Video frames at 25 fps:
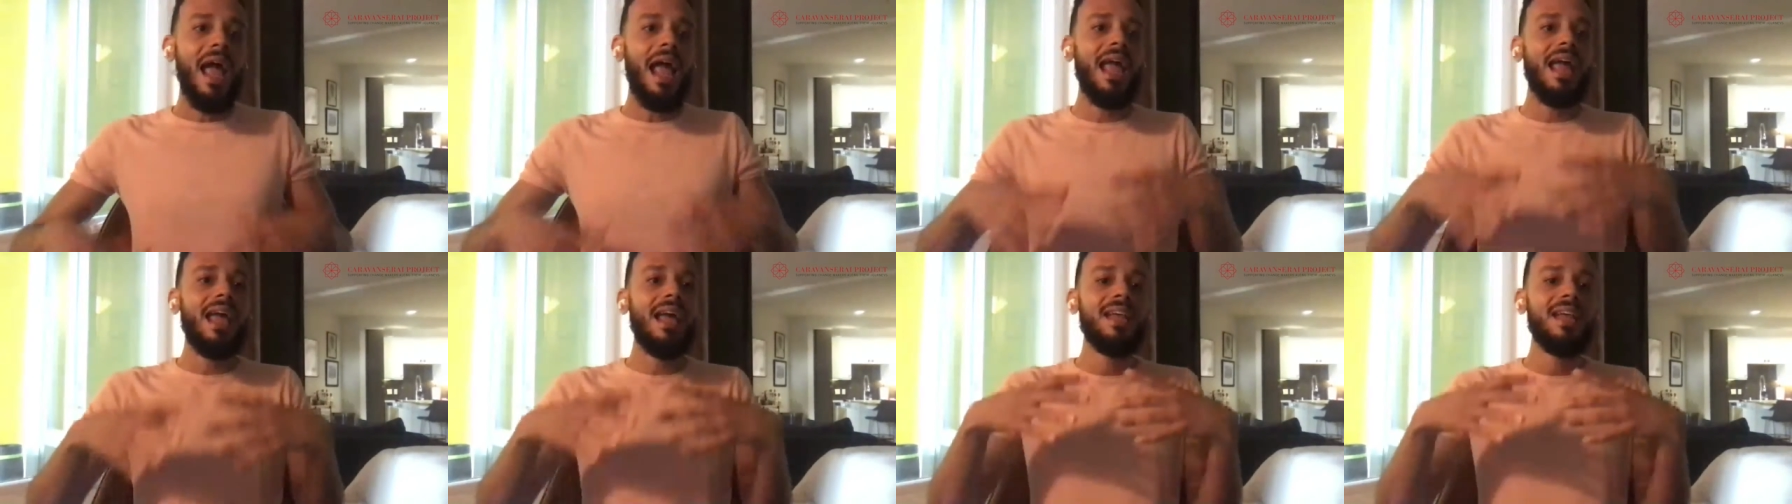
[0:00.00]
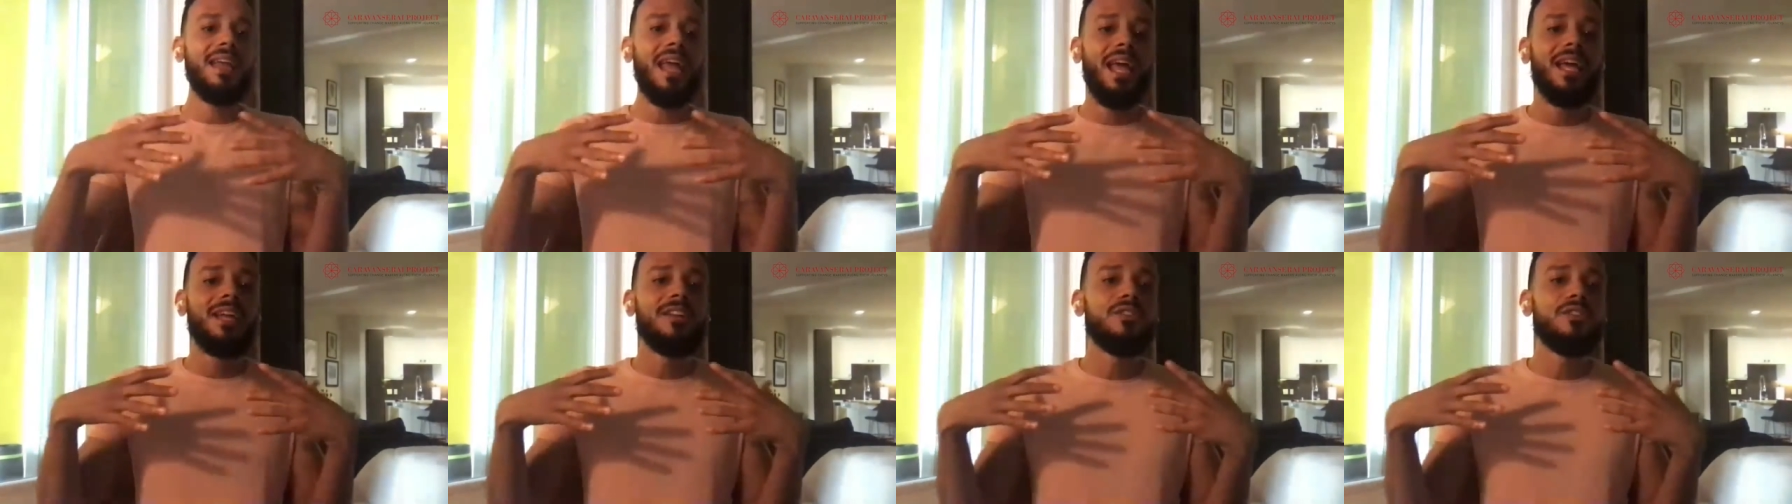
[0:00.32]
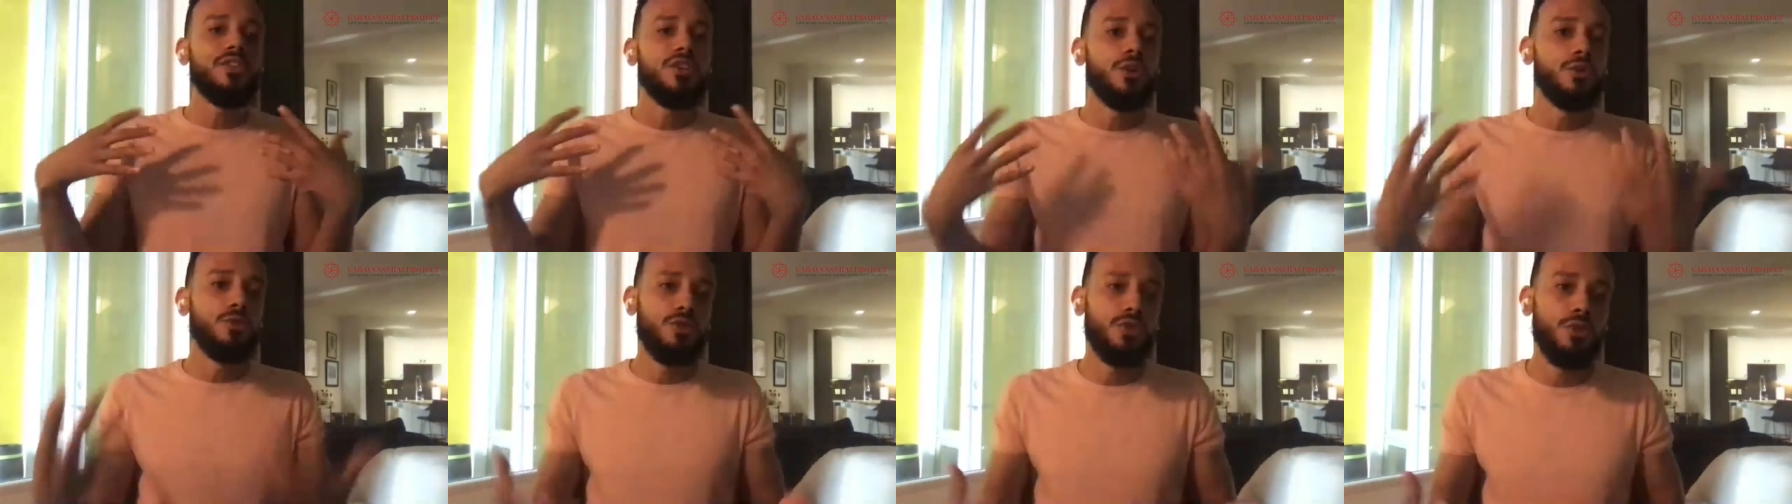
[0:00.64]
and
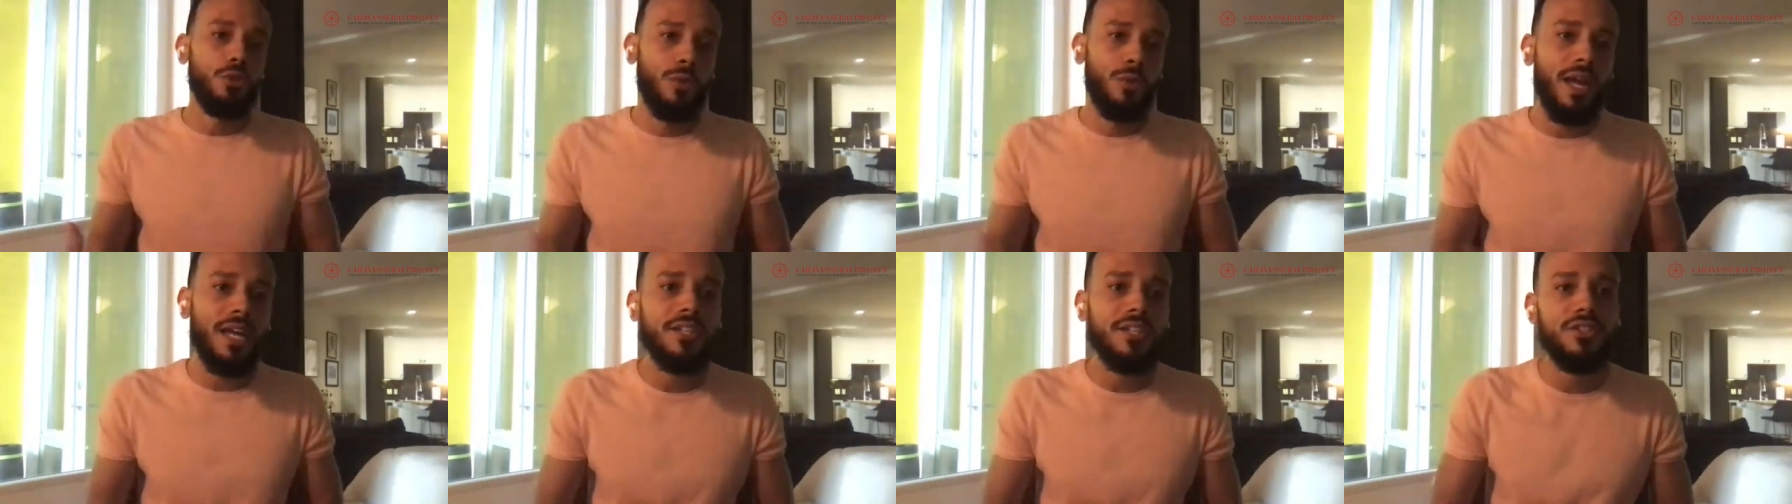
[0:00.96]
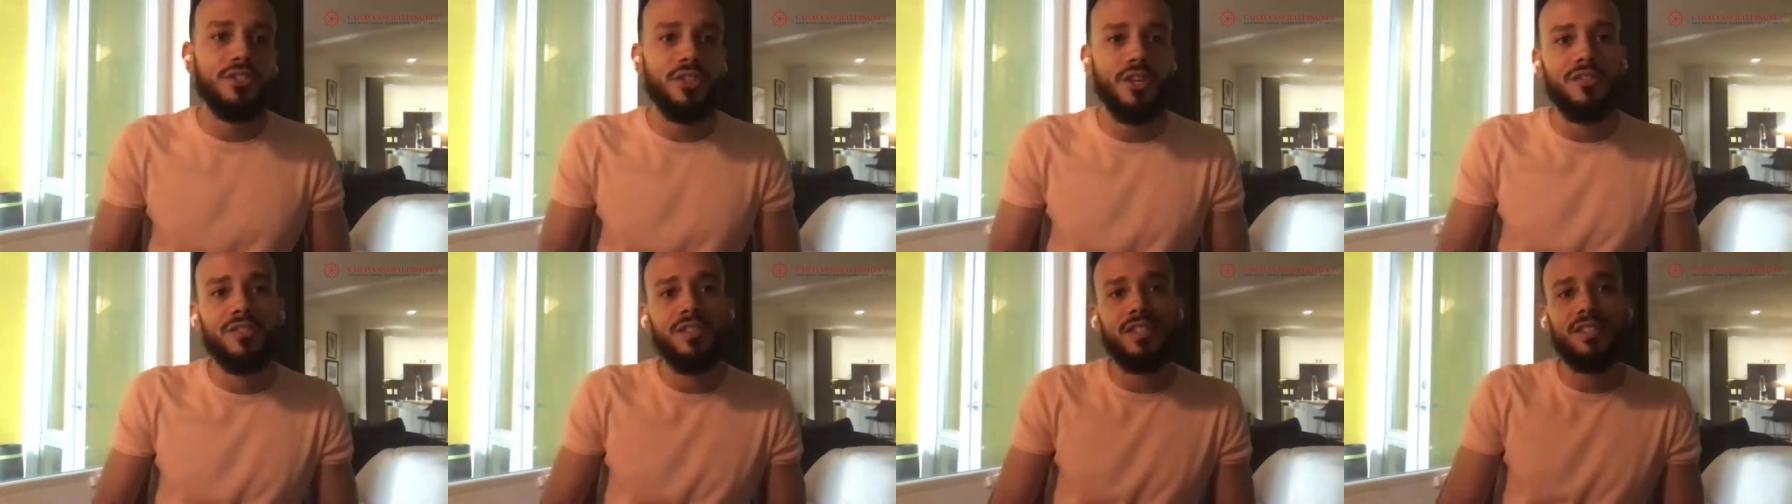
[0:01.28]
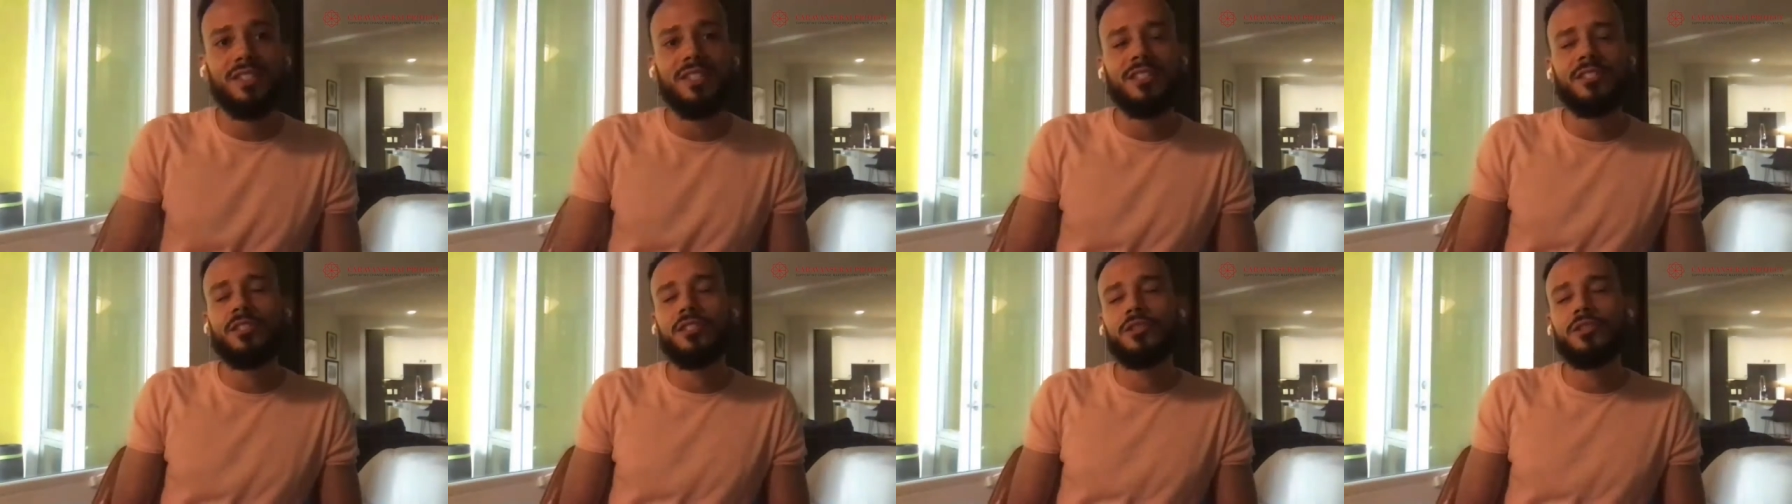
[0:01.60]
direct
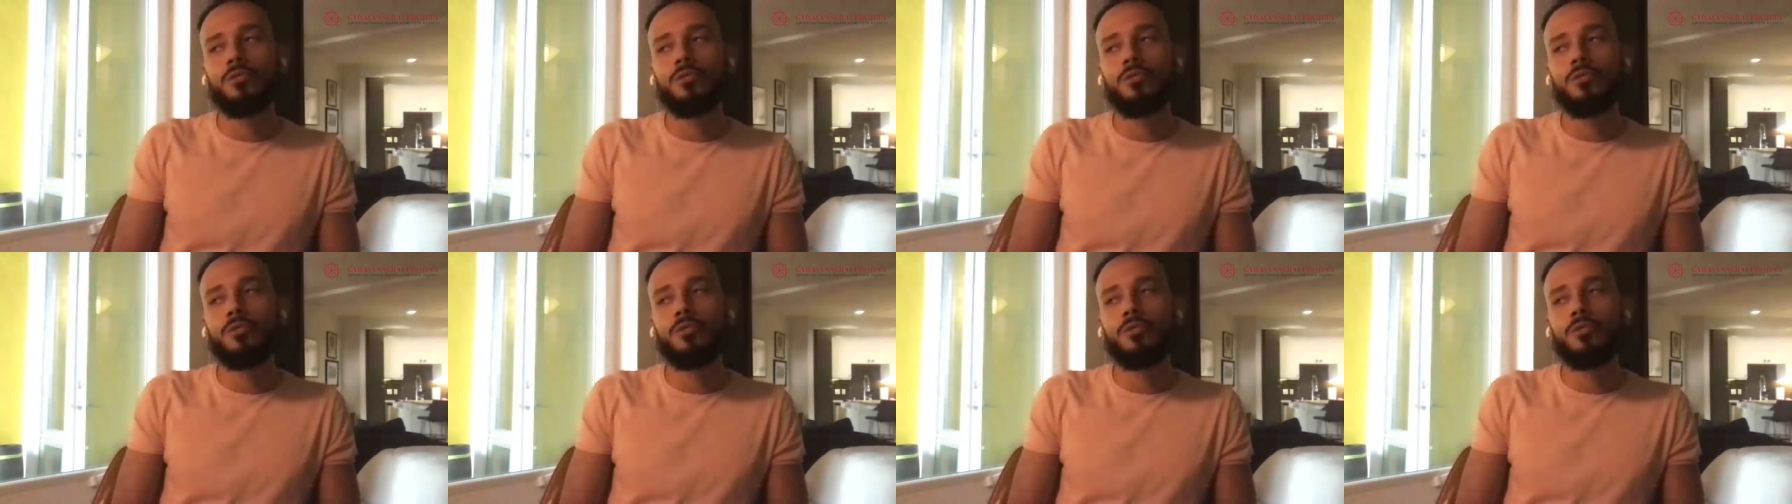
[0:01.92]
services